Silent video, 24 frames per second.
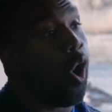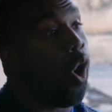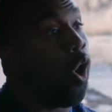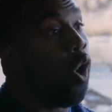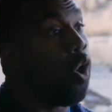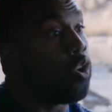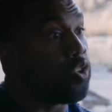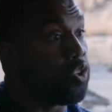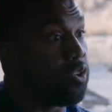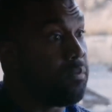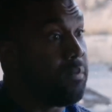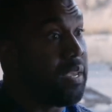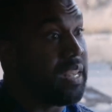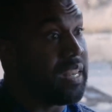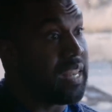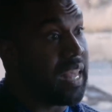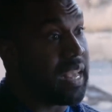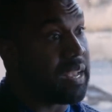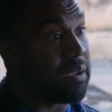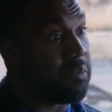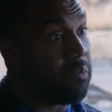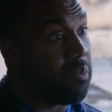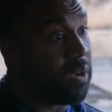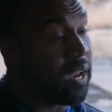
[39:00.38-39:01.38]
Oh, you mean
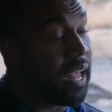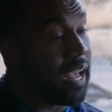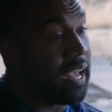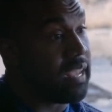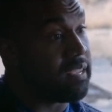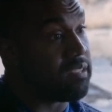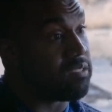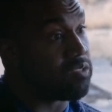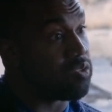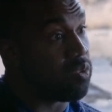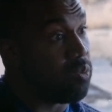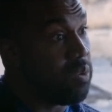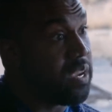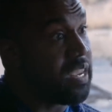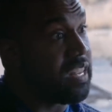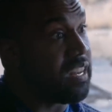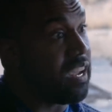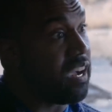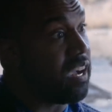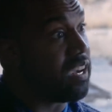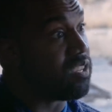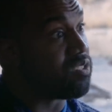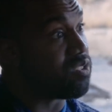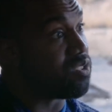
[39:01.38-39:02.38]
like when I
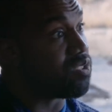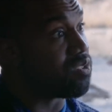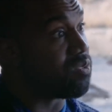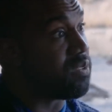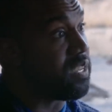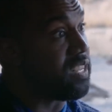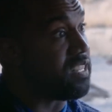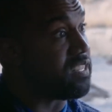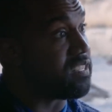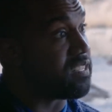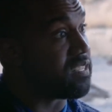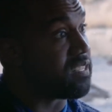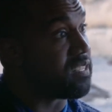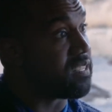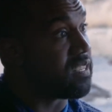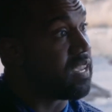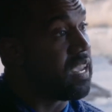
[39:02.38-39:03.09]
tweet 100 tweets?